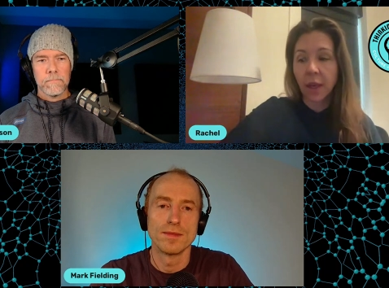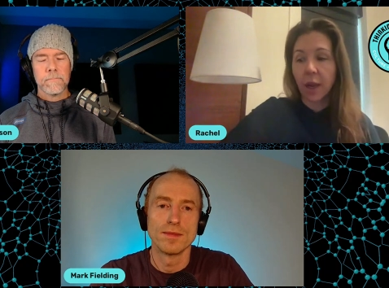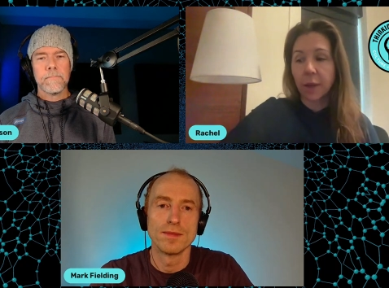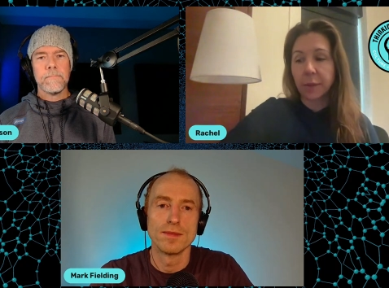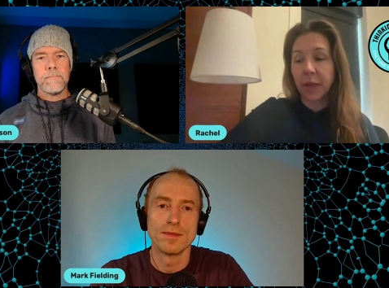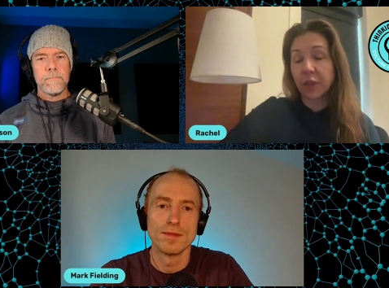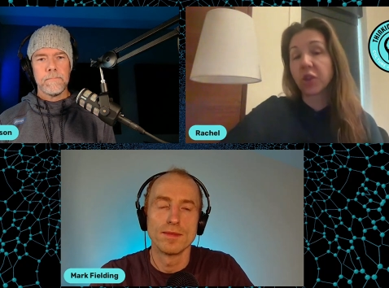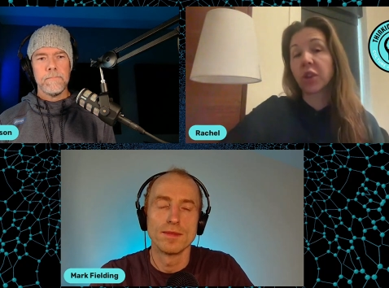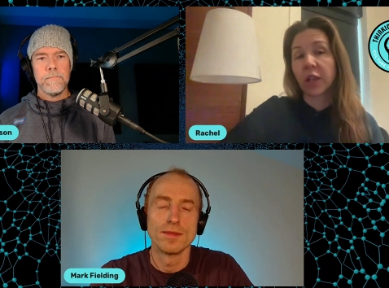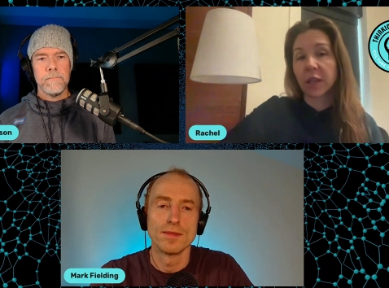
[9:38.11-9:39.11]
Speaker 1: and
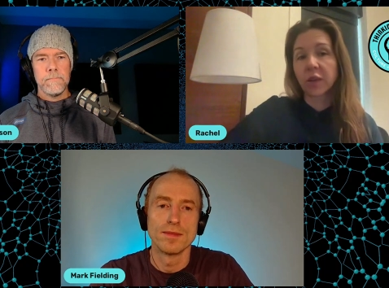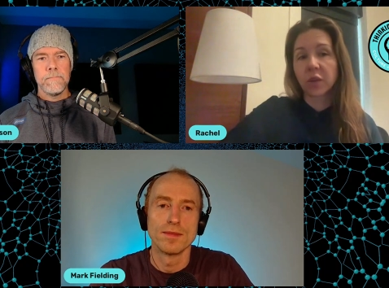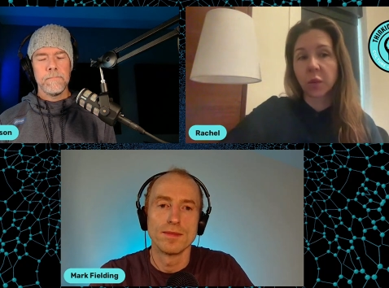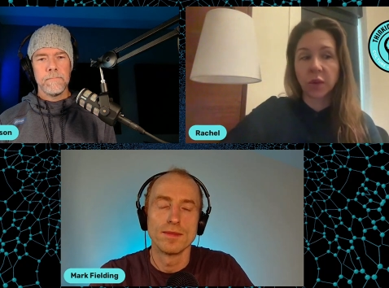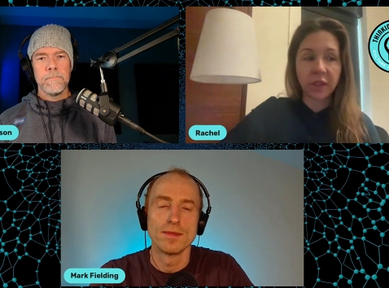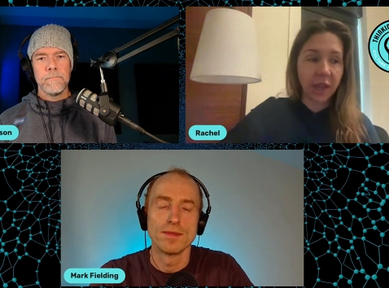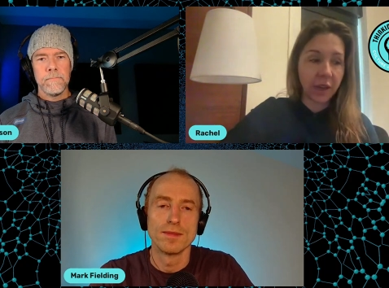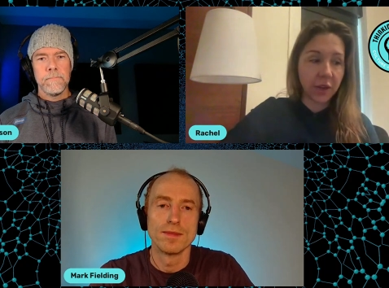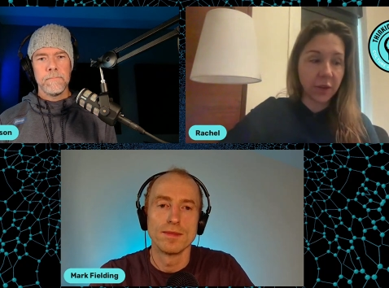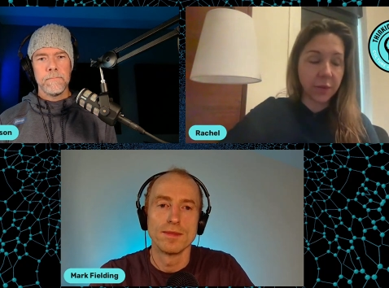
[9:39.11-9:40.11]
should it swirl
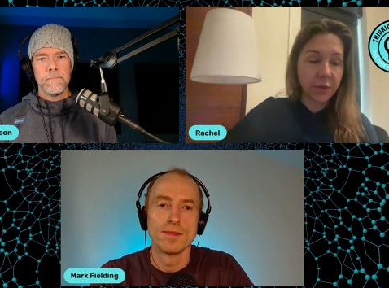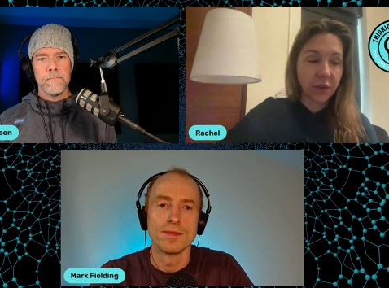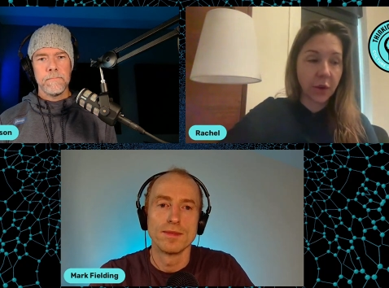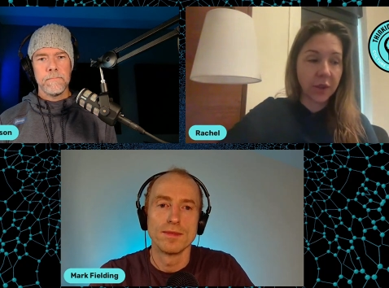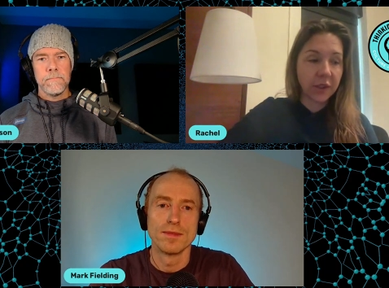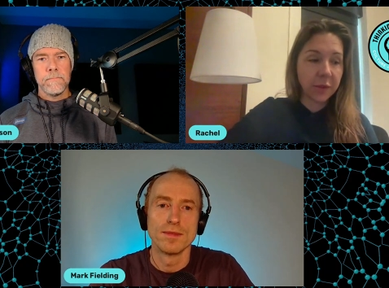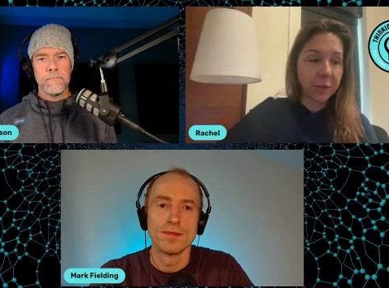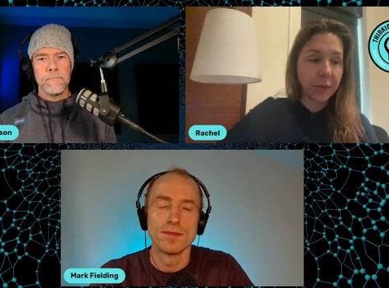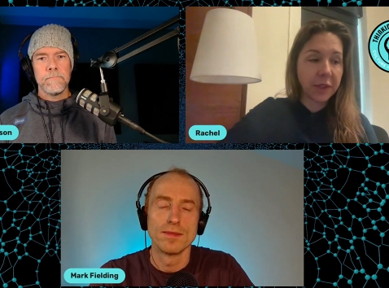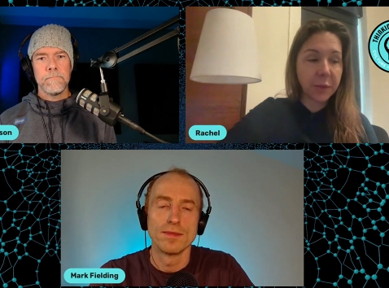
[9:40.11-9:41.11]
together? So it's
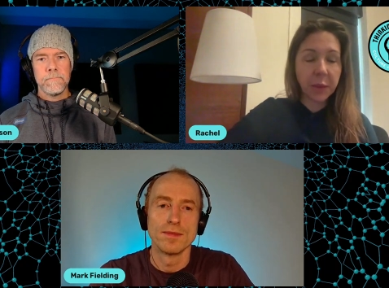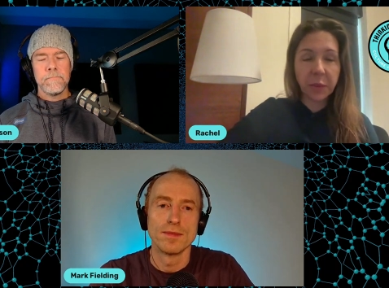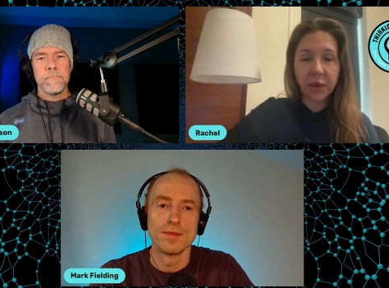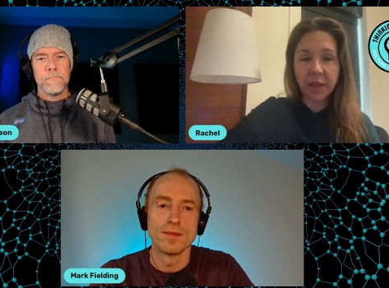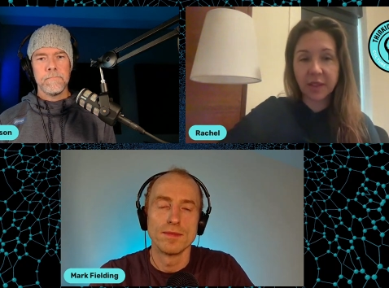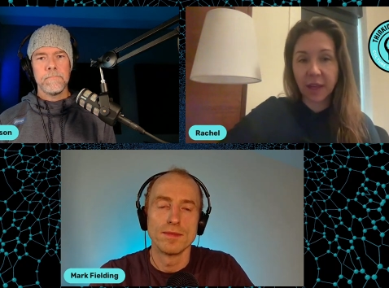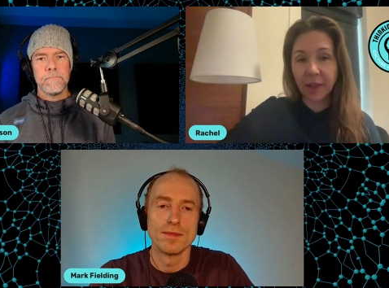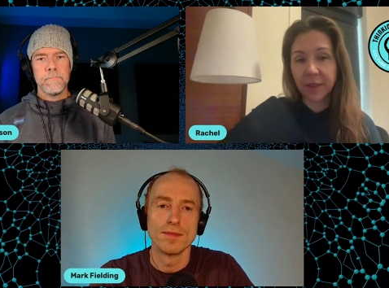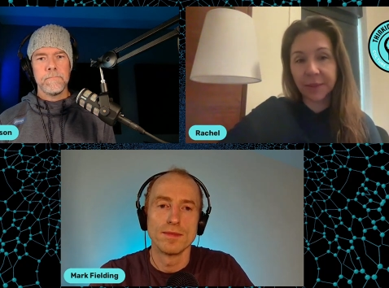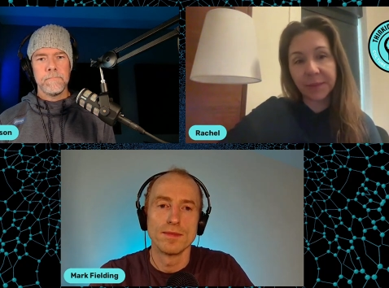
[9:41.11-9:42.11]
been pretty
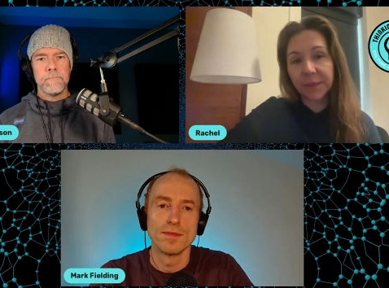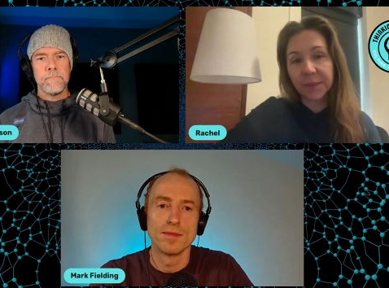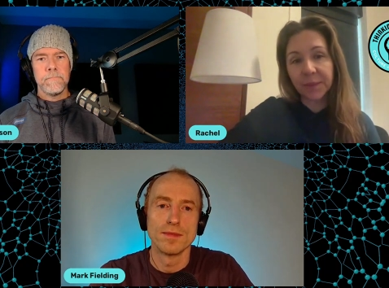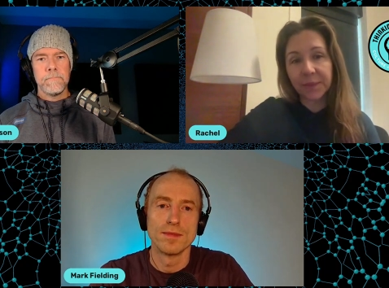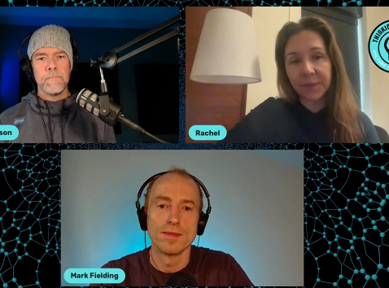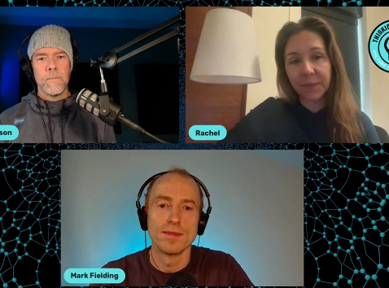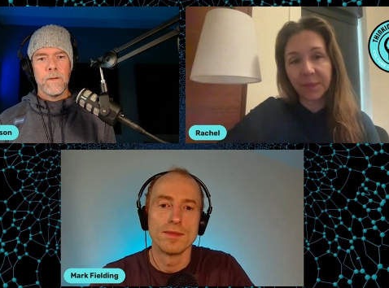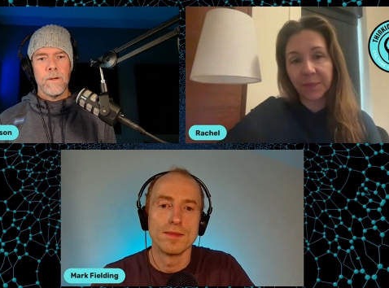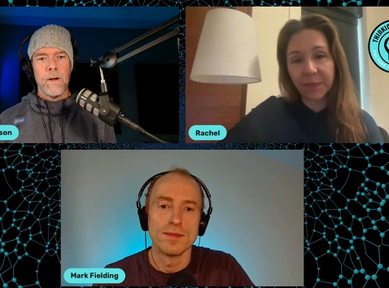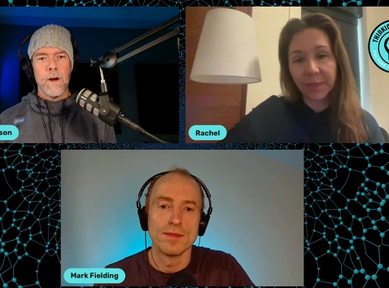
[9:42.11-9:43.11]
exciting.
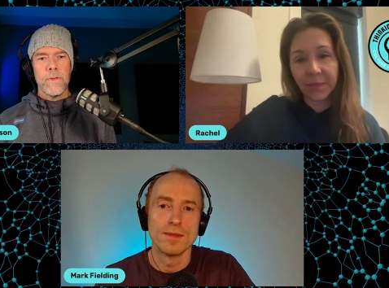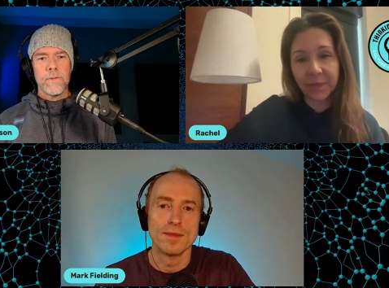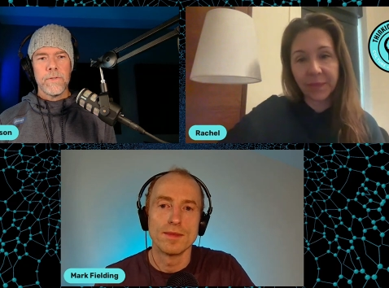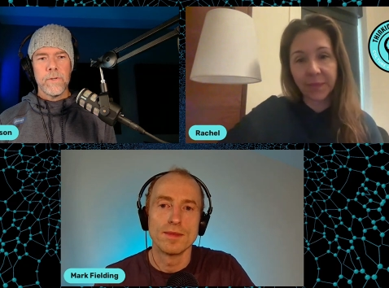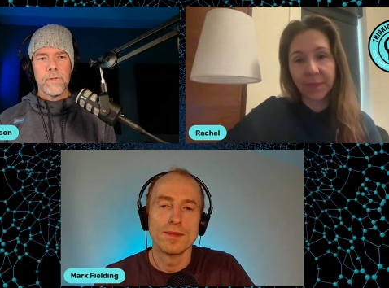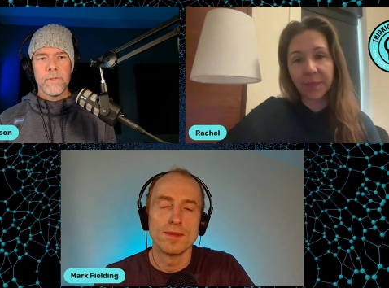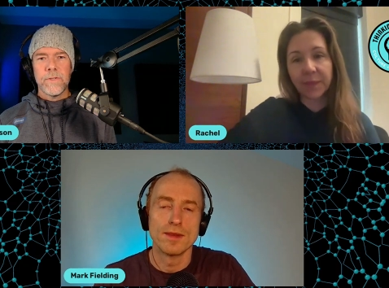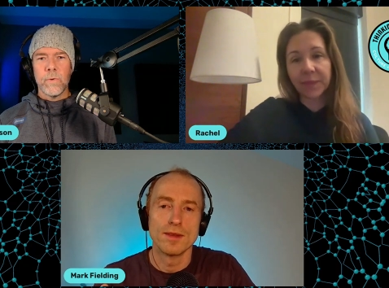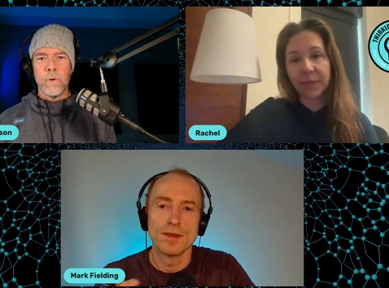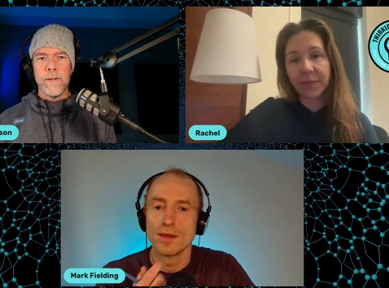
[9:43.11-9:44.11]
Speaker 2: Are there certain
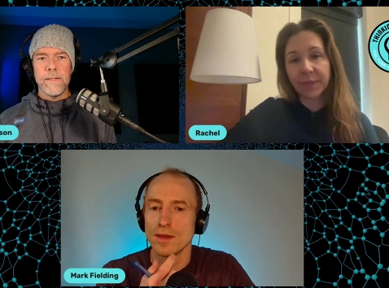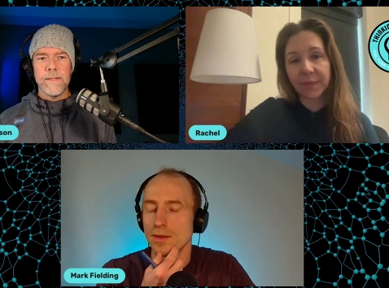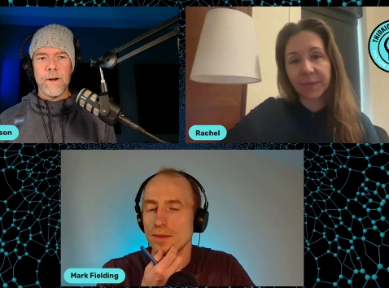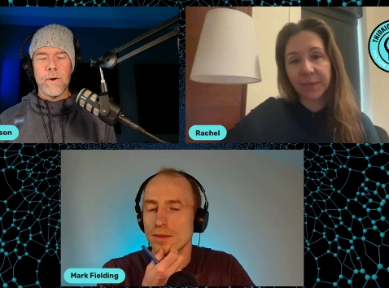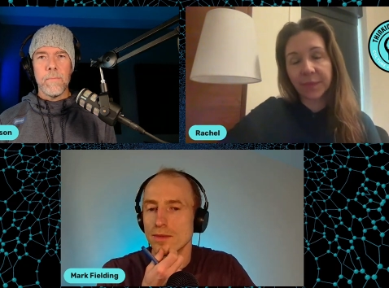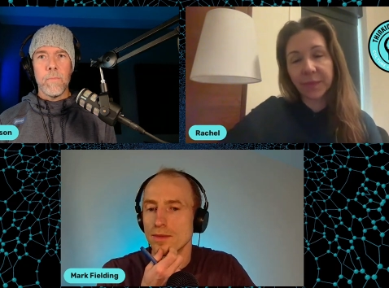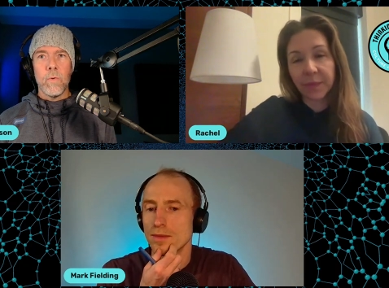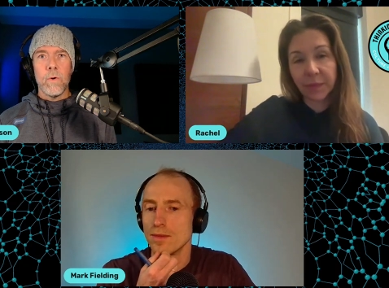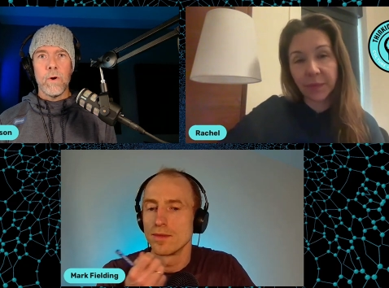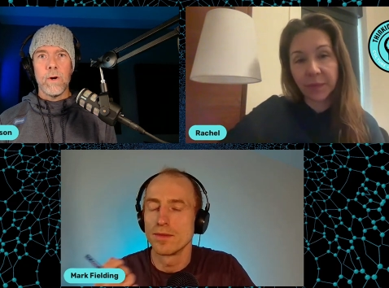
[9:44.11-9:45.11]
stories that are
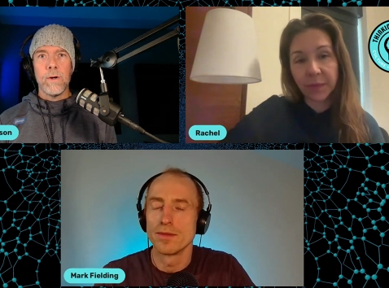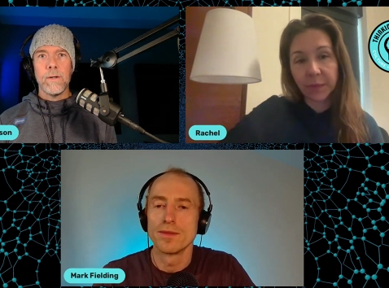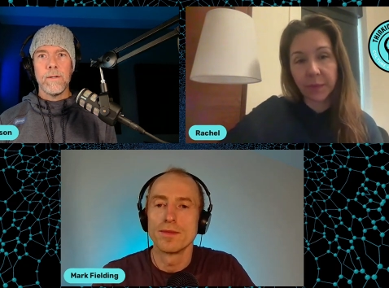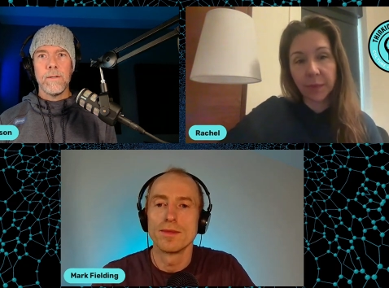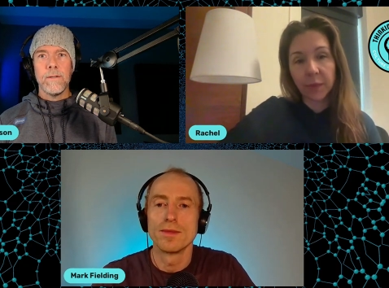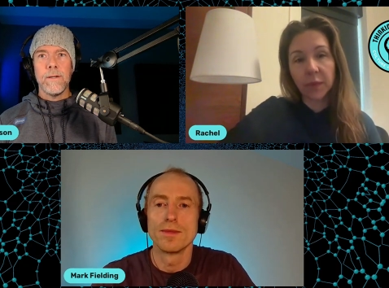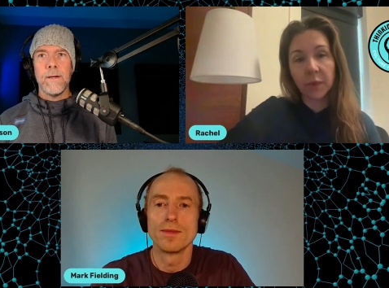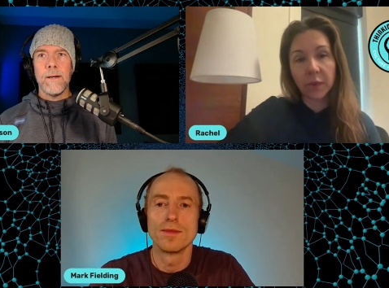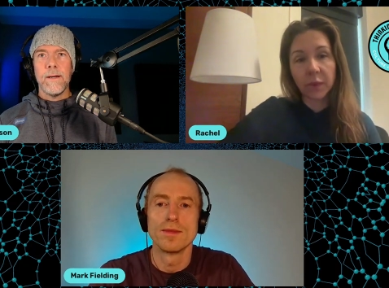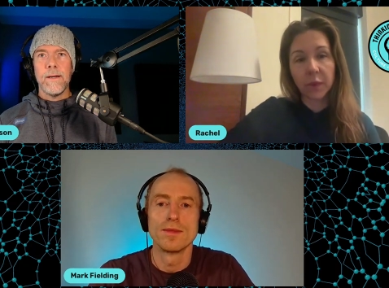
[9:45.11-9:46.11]
more
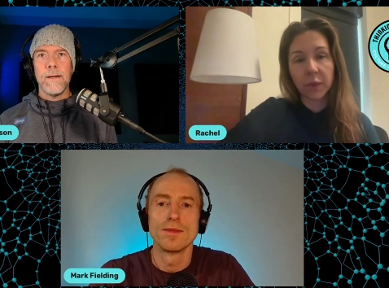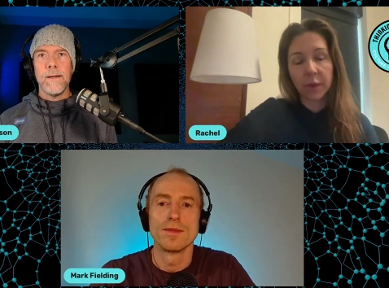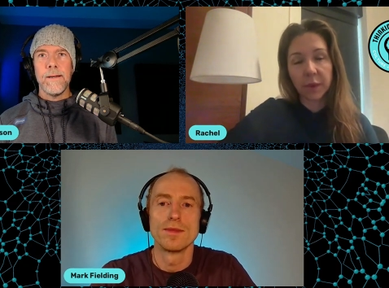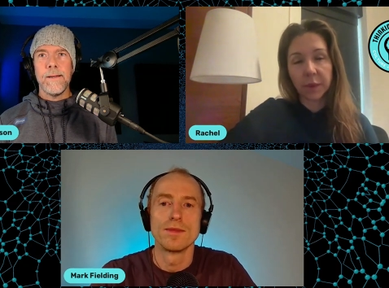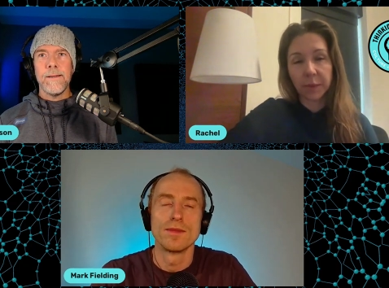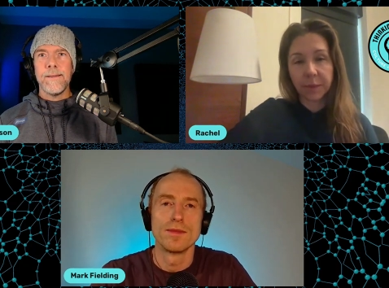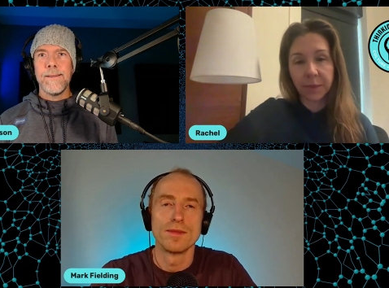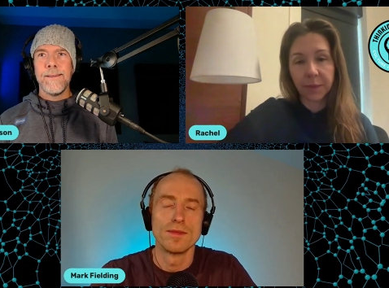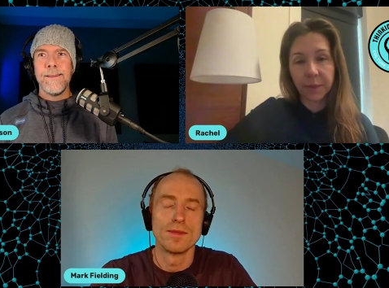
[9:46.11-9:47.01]
that